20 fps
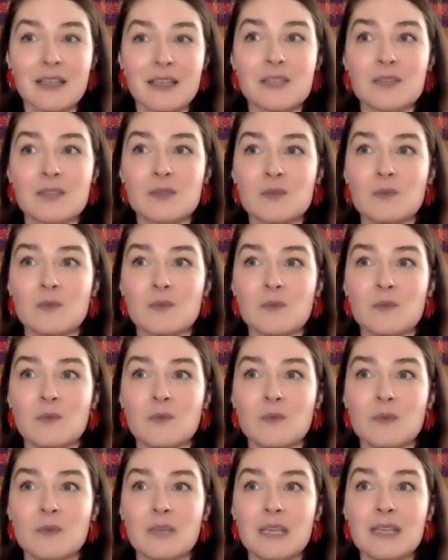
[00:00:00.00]
It's
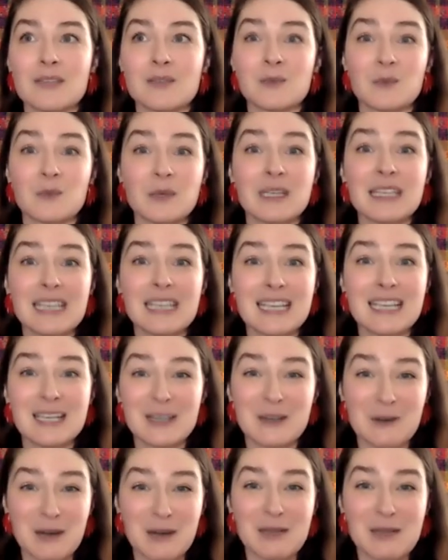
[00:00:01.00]
really
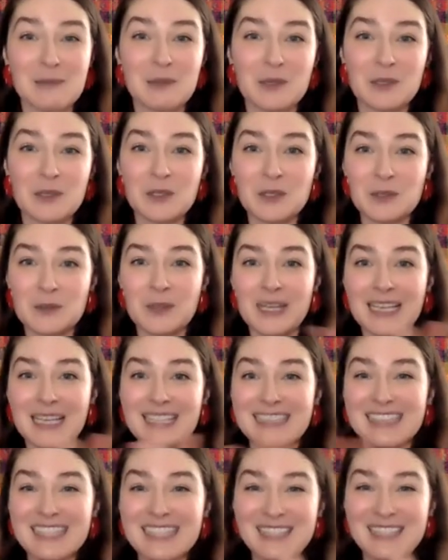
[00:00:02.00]
incredible. You're like
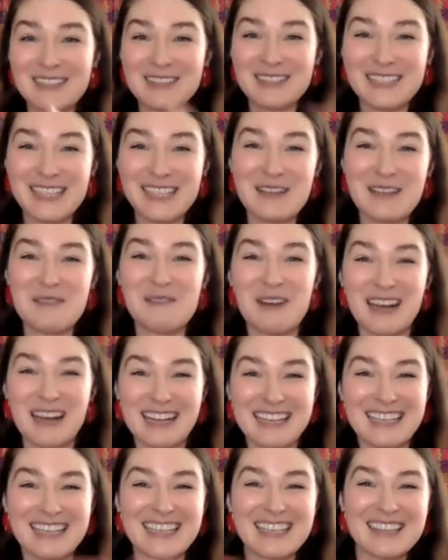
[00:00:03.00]
literally
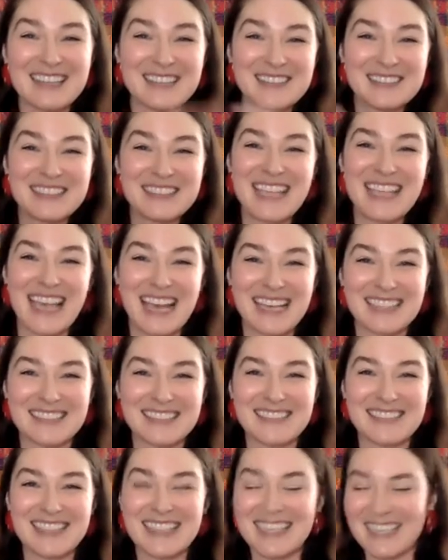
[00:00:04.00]
walking through a
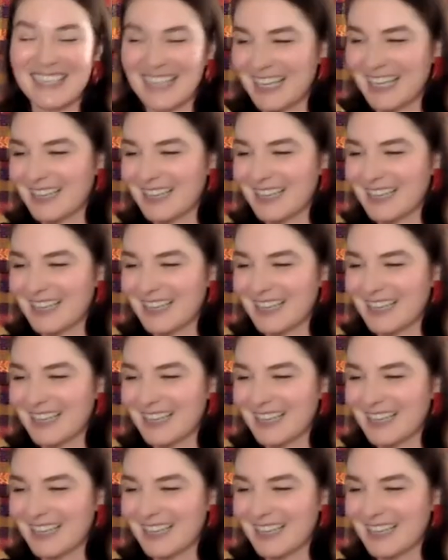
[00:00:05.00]
gallery.